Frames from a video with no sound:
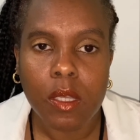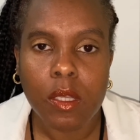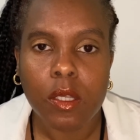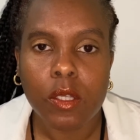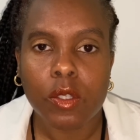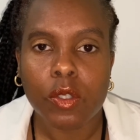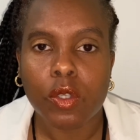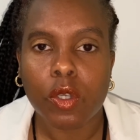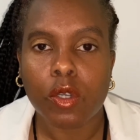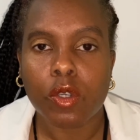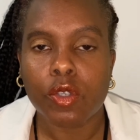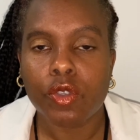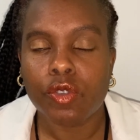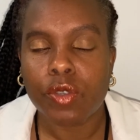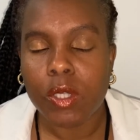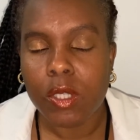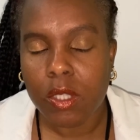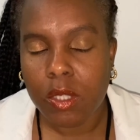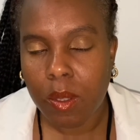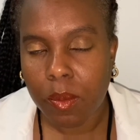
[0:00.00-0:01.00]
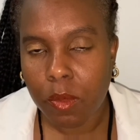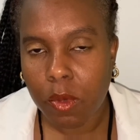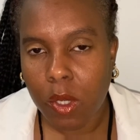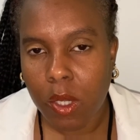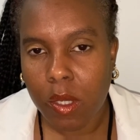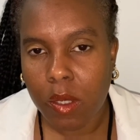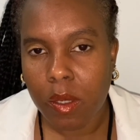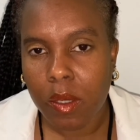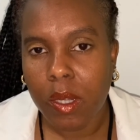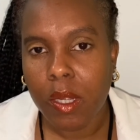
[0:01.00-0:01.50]
So drink some
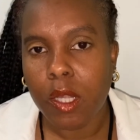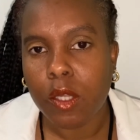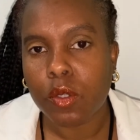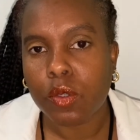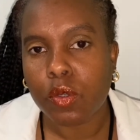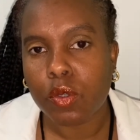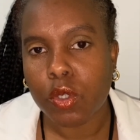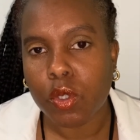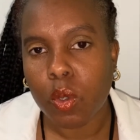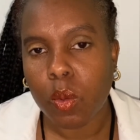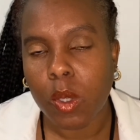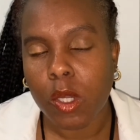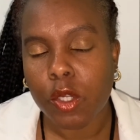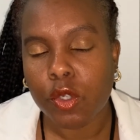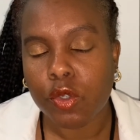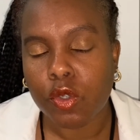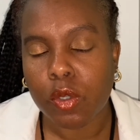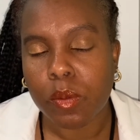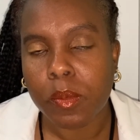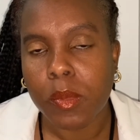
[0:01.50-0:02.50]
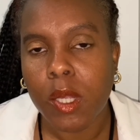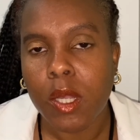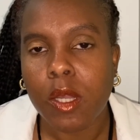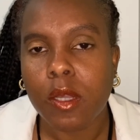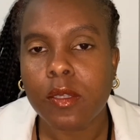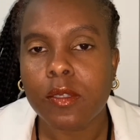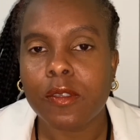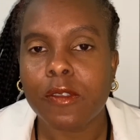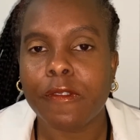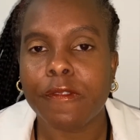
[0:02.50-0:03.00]
water and use the washroom
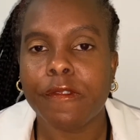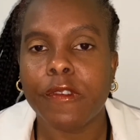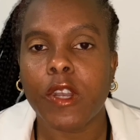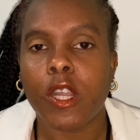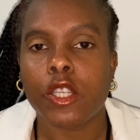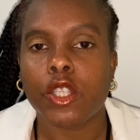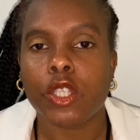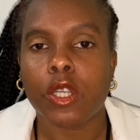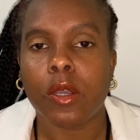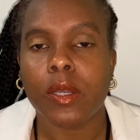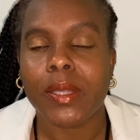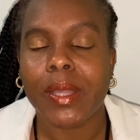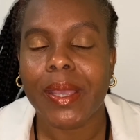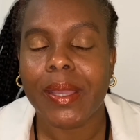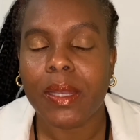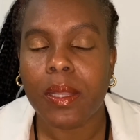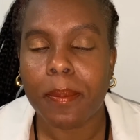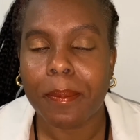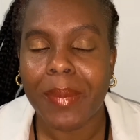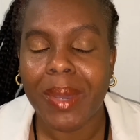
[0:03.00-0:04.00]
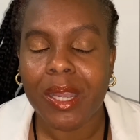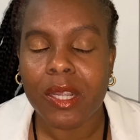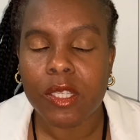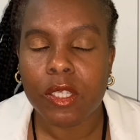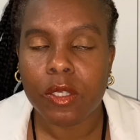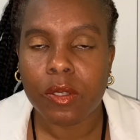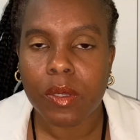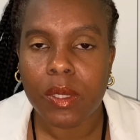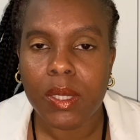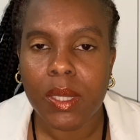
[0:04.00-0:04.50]
to flush out any
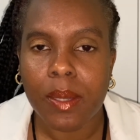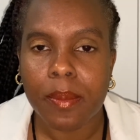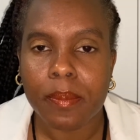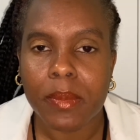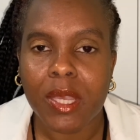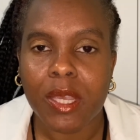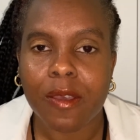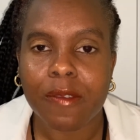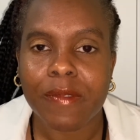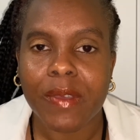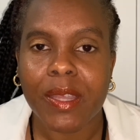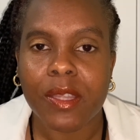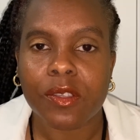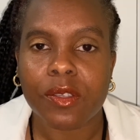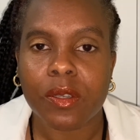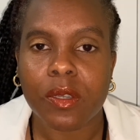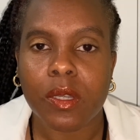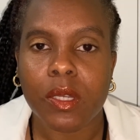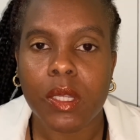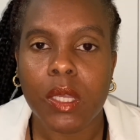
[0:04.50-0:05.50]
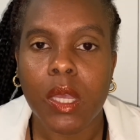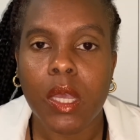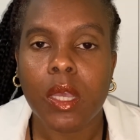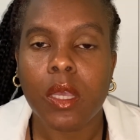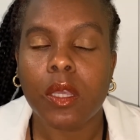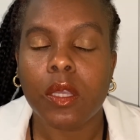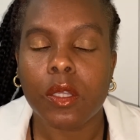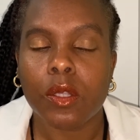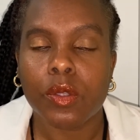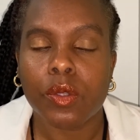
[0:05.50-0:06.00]
bacteria that may have entered
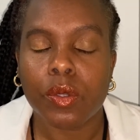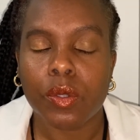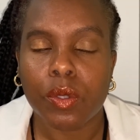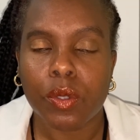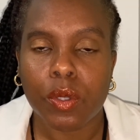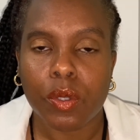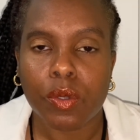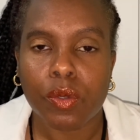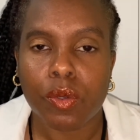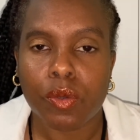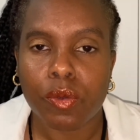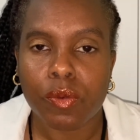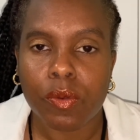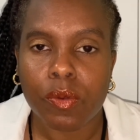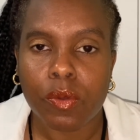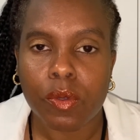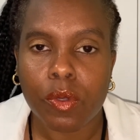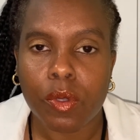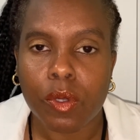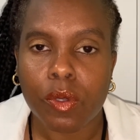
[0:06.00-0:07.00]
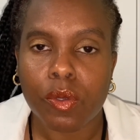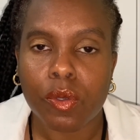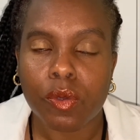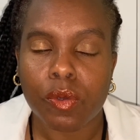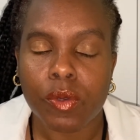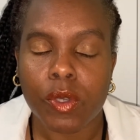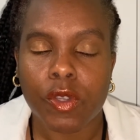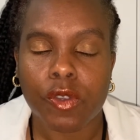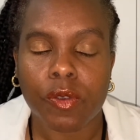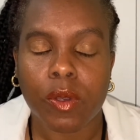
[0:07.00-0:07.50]
into the
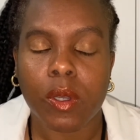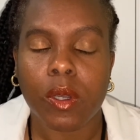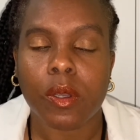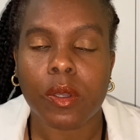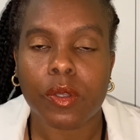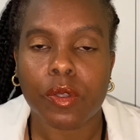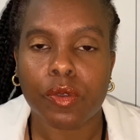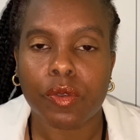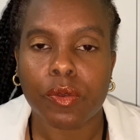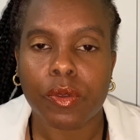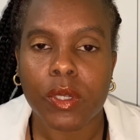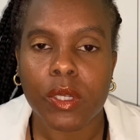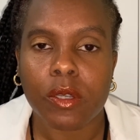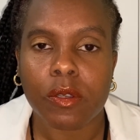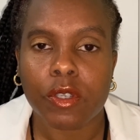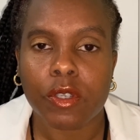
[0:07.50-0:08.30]
urethra or the urinary